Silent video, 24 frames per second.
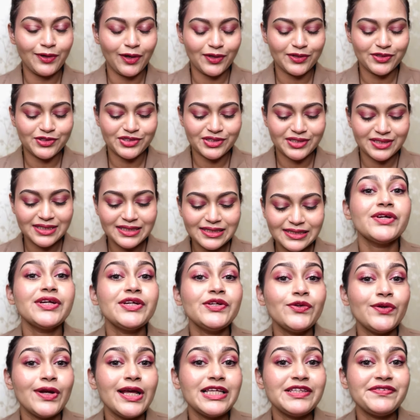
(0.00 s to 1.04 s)
launches. So in
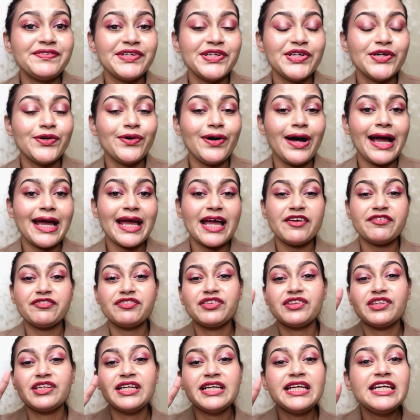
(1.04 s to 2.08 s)
today's video, I have
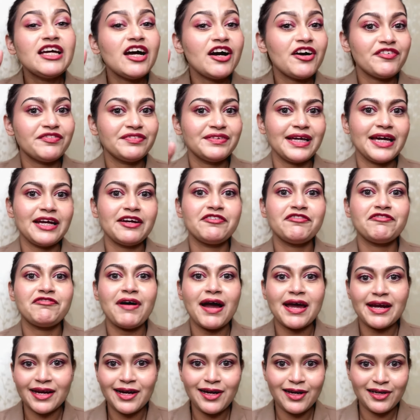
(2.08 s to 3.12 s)
three of their
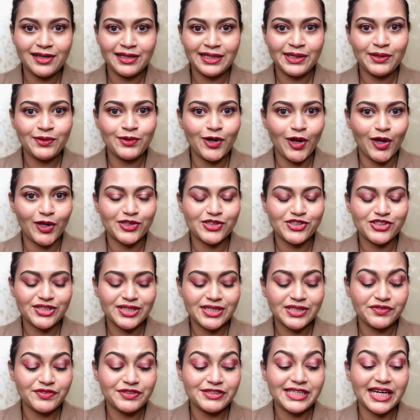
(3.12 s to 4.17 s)
viral new
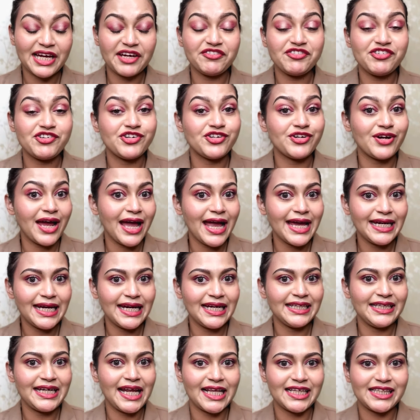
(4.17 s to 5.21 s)
launches which I have tried
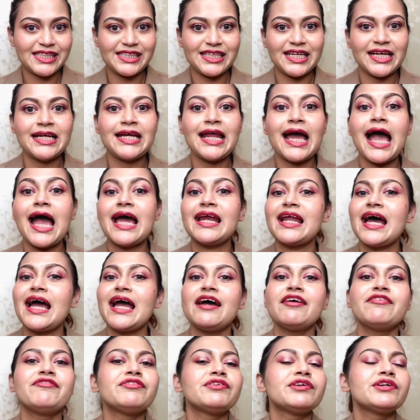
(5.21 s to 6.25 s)
and tested, and
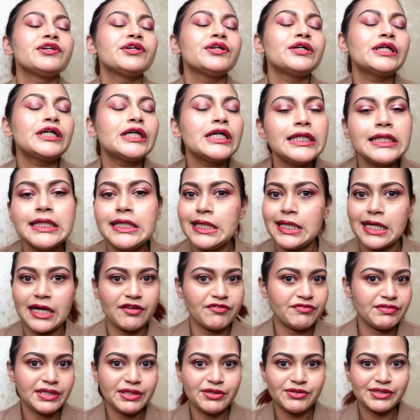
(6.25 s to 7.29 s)
I have really
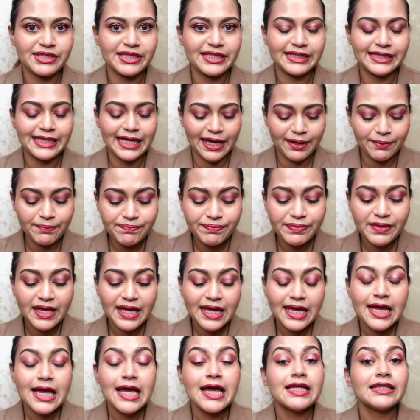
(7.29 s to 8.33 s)
loved using them.
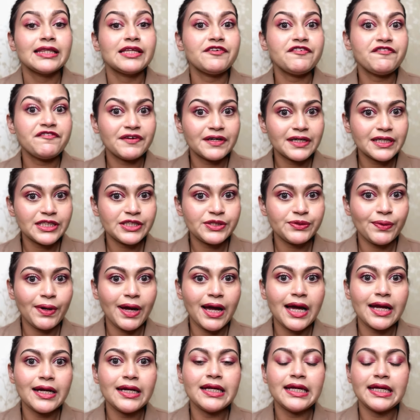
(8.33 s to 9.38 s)
The first
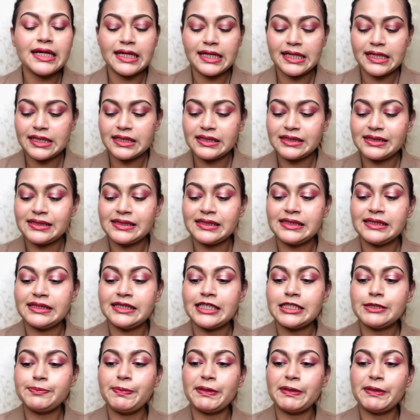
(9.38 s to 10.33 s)
one is this